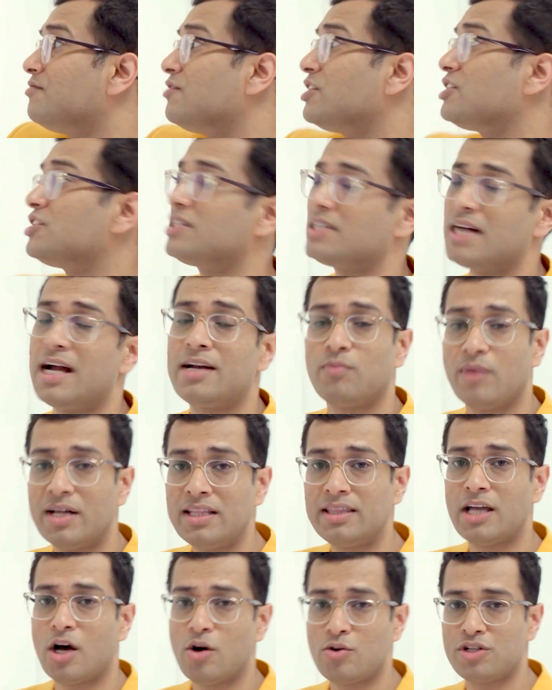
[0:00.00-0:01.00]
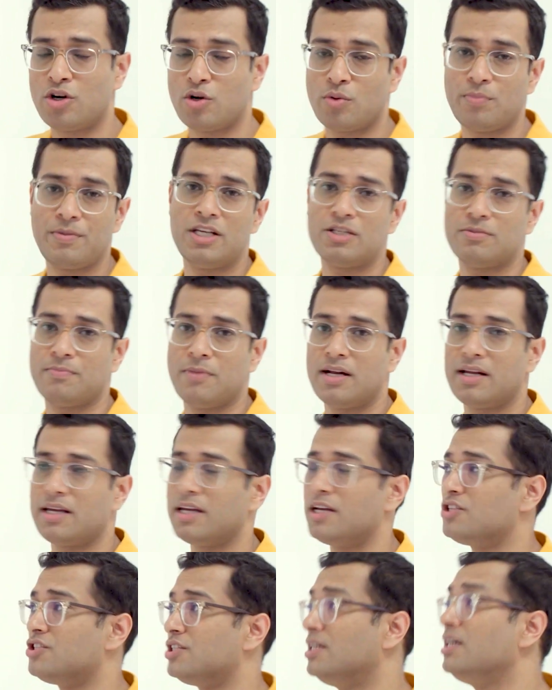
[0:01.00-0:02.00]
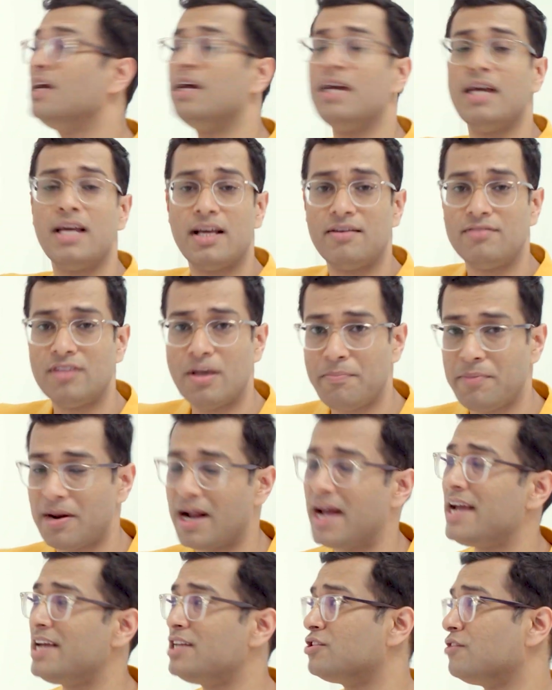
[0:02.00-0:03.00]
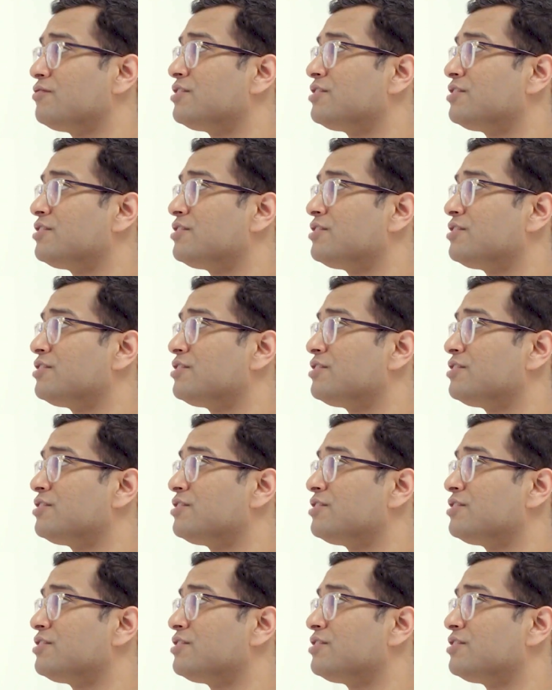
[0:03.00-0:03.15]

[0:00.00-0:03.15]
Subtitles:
which is at 1000 rupees per kg, if the price of